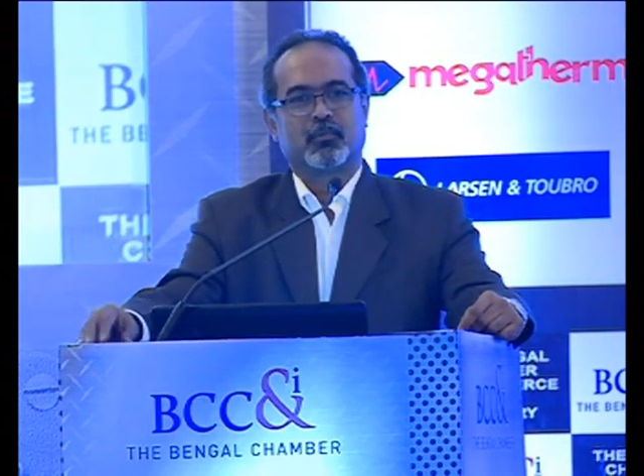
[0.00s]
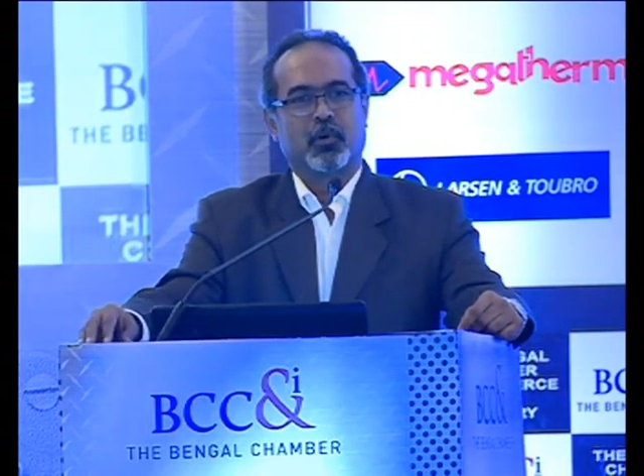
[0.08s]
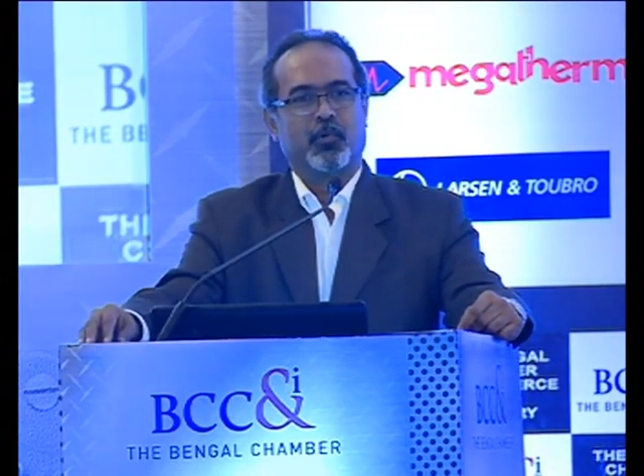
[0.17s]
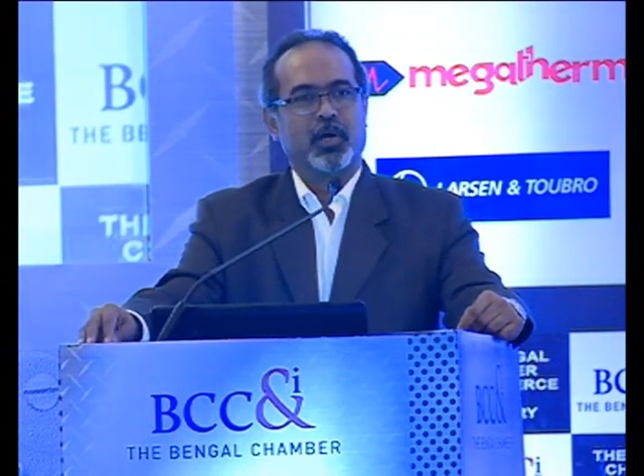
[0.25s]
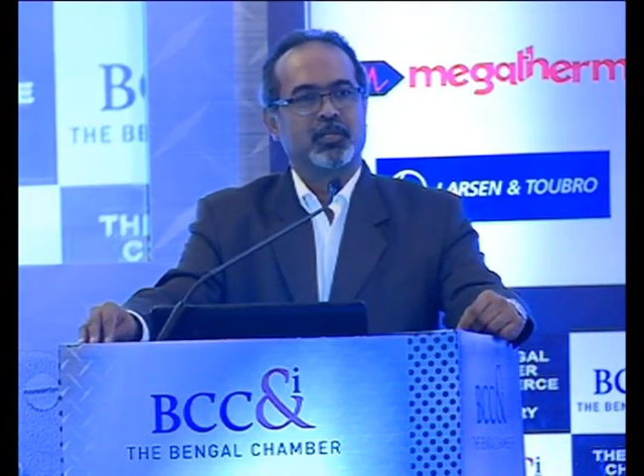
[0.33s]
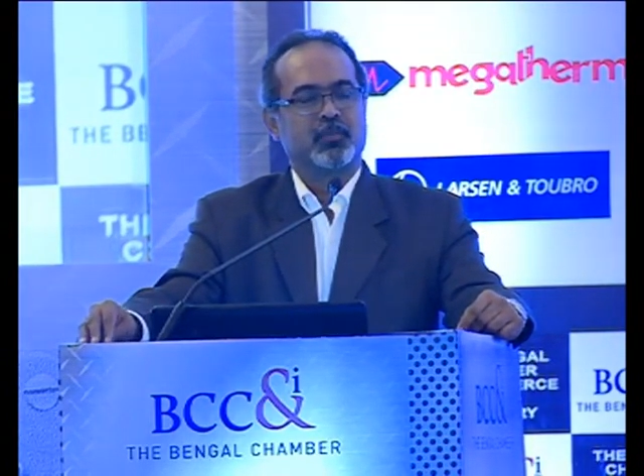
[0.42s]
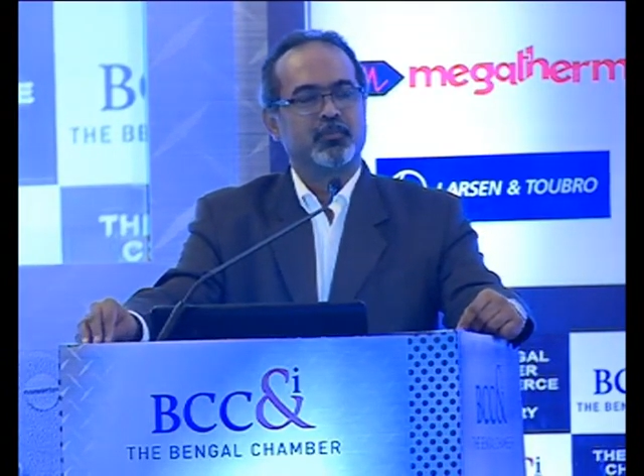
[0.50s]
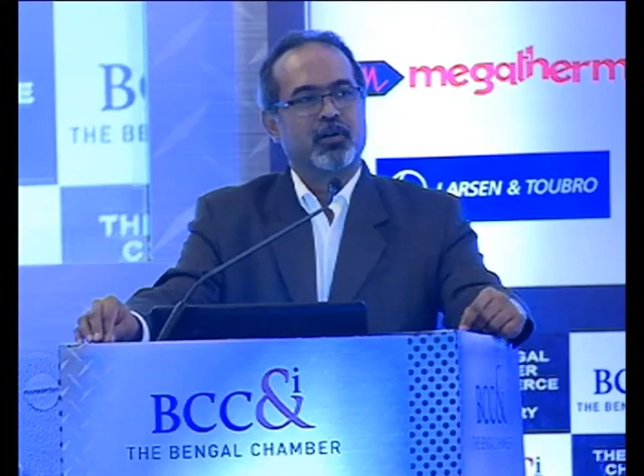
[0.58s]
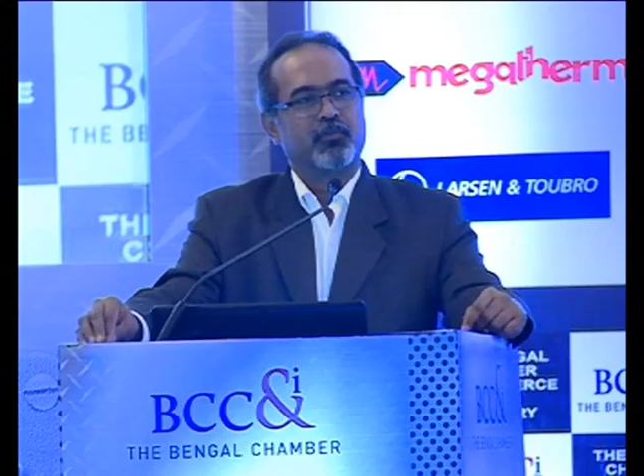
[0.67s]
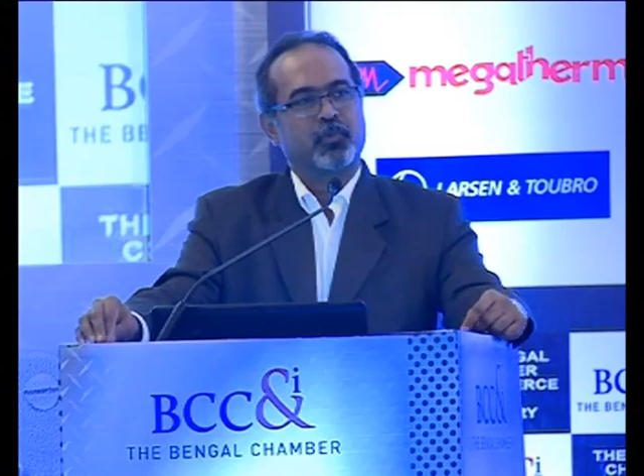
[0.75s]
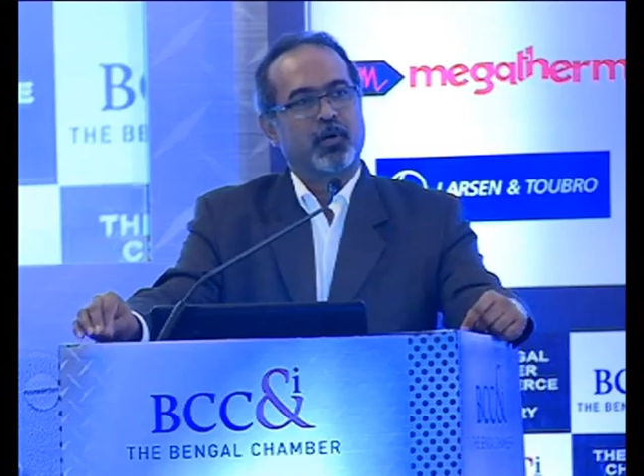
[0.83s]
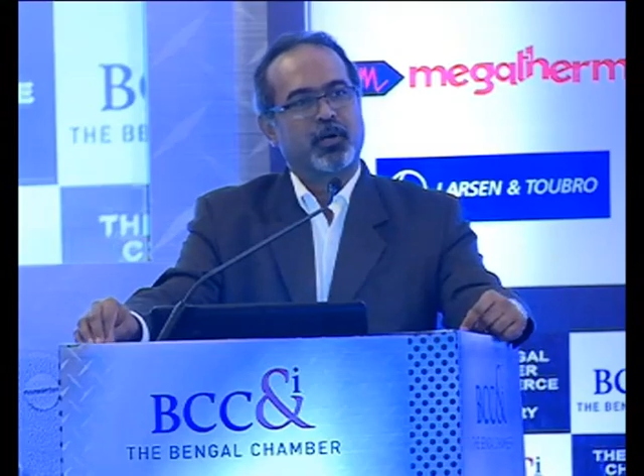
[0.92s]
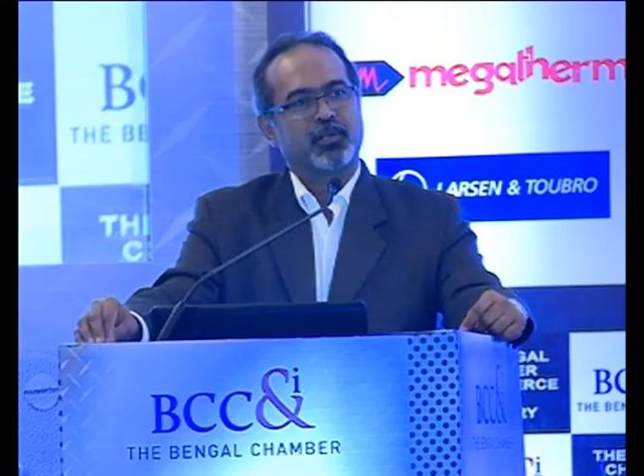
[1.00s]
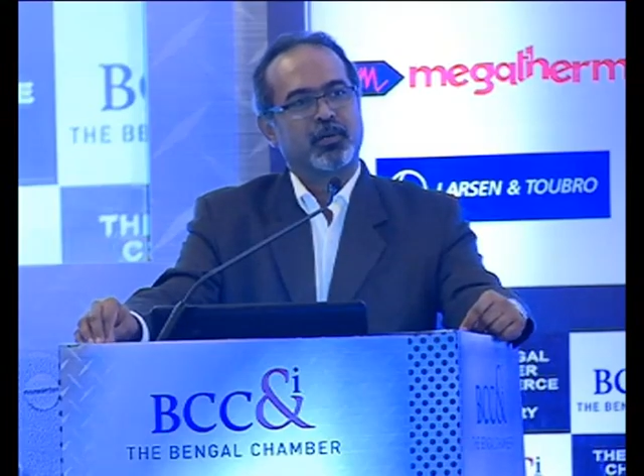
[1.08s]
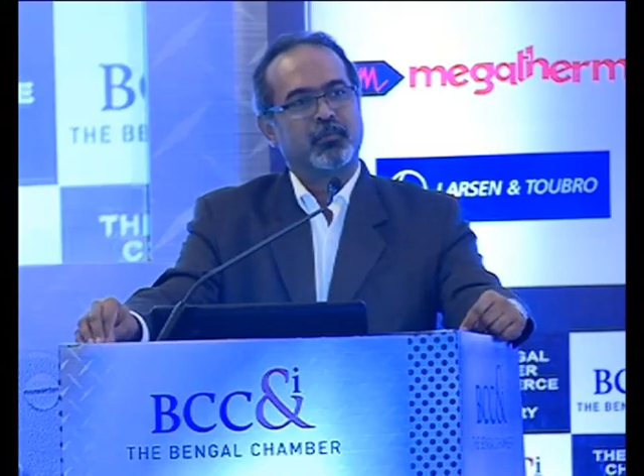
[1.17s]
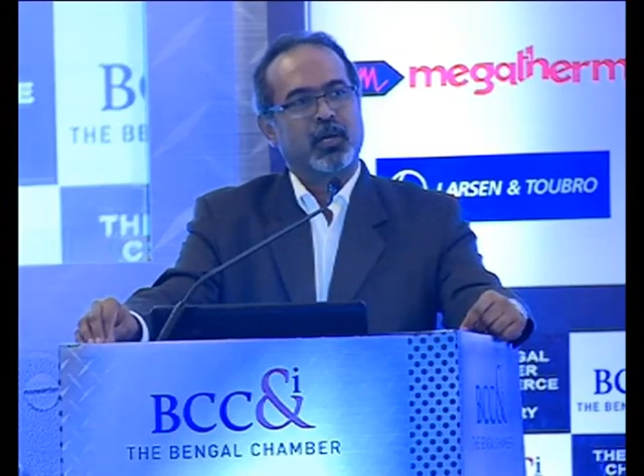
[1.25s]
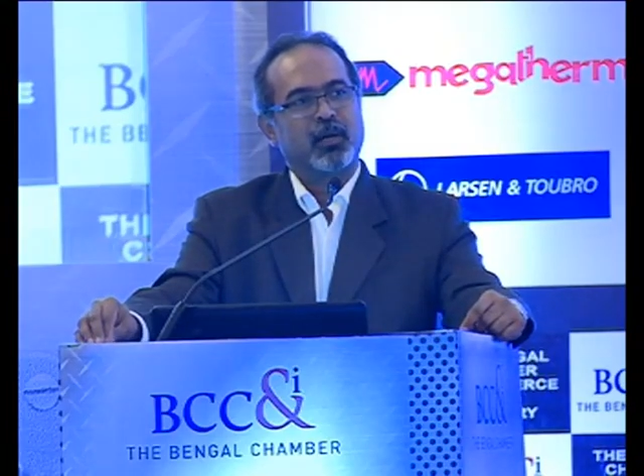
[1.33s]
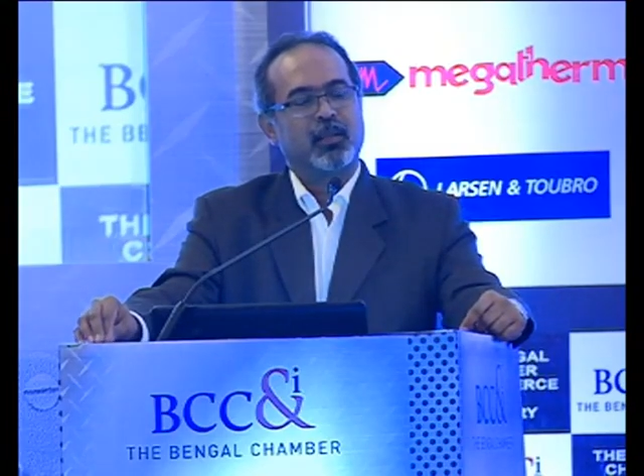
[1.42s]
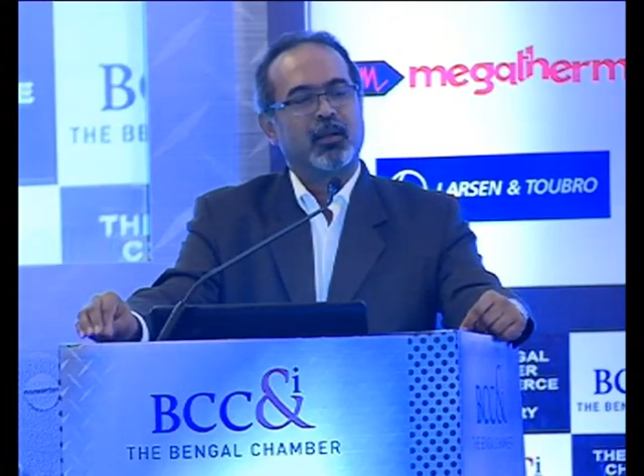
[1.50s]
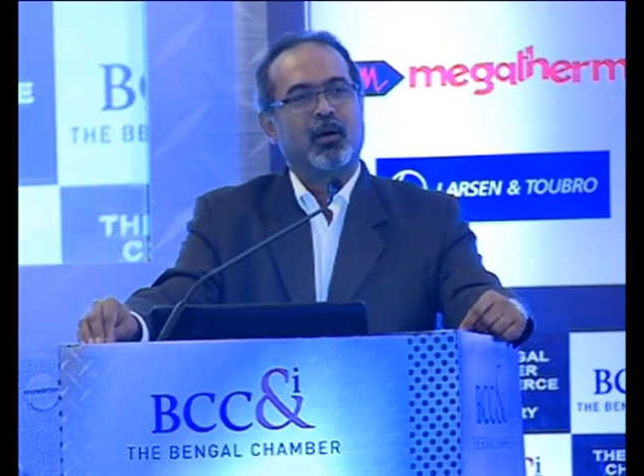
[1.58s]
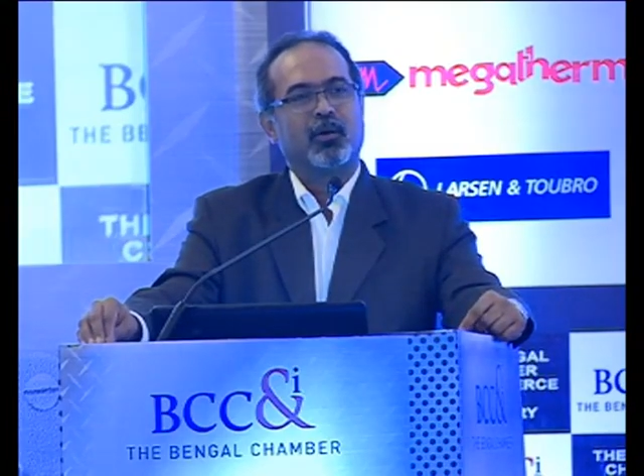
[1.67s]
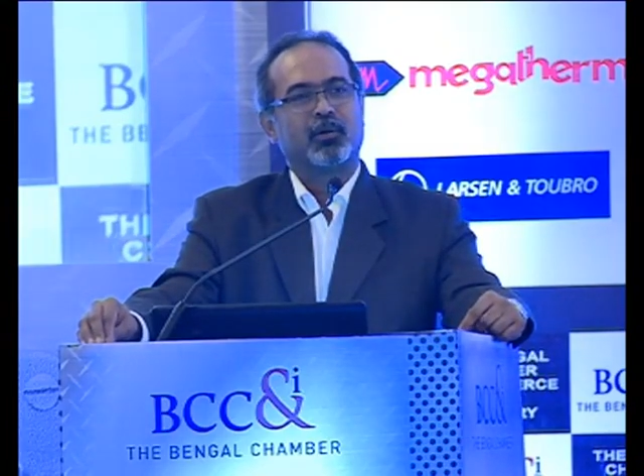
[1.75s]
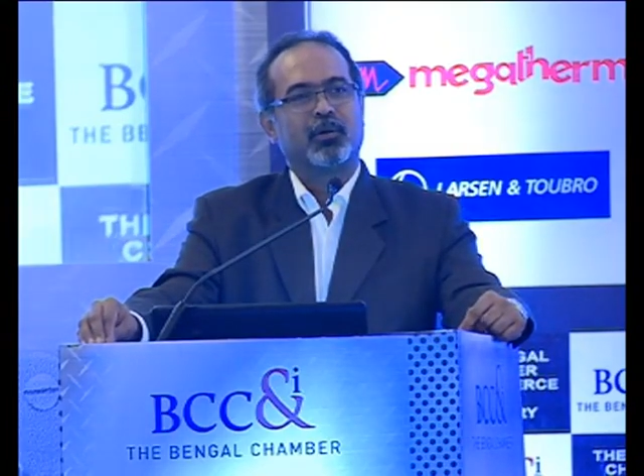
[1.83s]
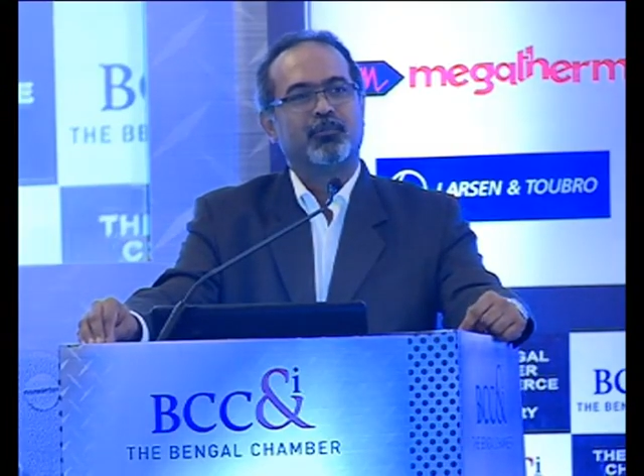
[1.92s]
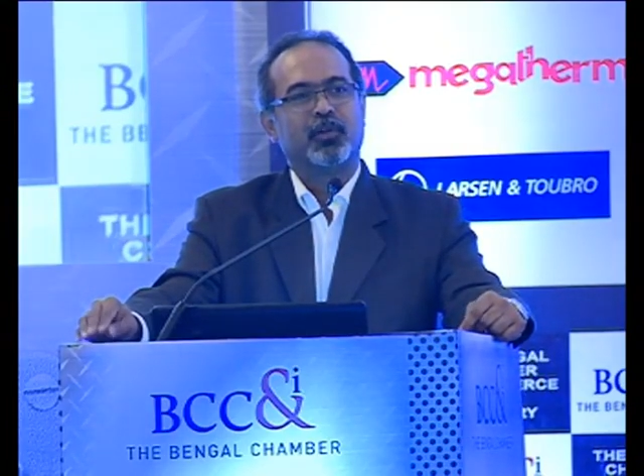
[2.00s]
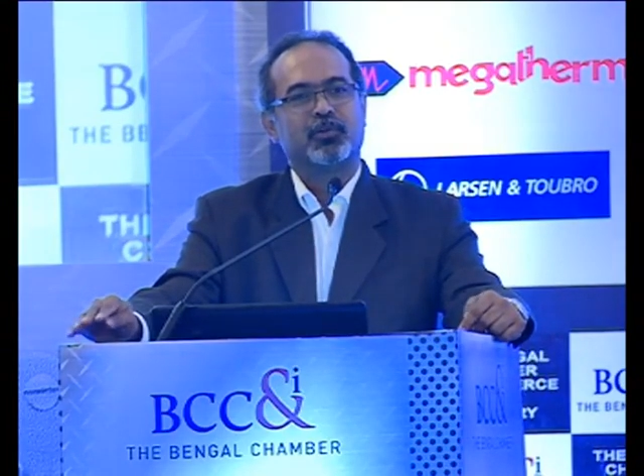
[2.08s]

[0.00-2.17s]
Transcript: provide some sort of protection, but in the long term,